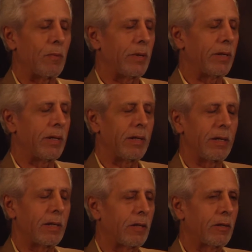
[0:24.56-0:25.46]

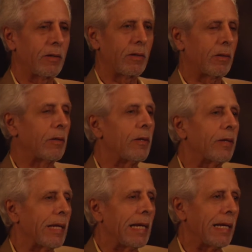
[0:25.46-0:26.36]
we could
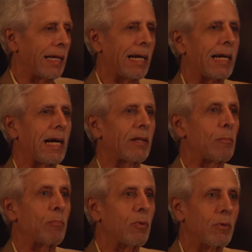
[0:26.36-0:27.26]
think in
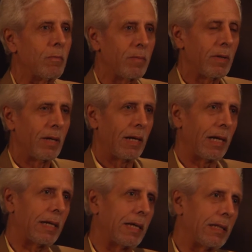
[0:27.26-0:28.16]
another boom
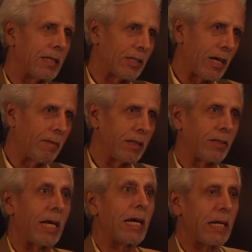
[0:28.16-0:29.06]
like in the
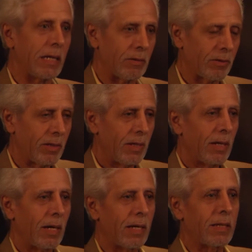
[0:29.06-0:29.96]
70s, 80s.
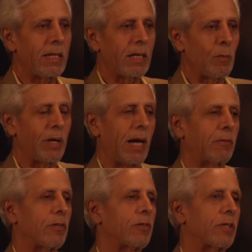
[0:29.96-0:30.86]
I think we
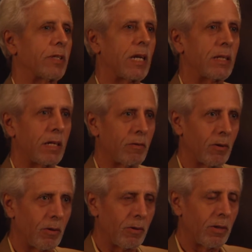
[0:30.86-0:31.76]
have to sustain the
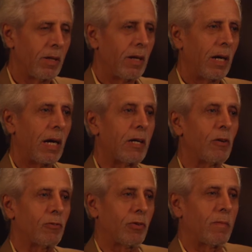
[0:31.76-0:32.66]
growth and
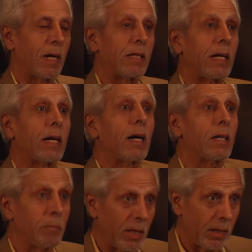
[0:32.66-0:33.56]
also, but the
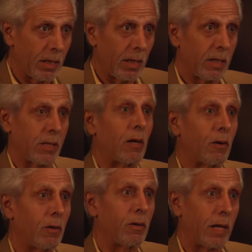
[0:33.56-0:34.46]
economy as a
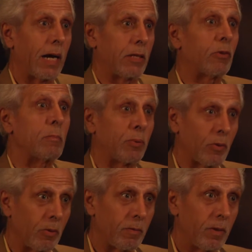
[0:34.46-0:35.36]
whole has to
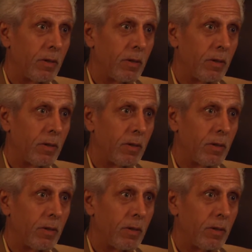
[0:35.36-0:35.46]
improve.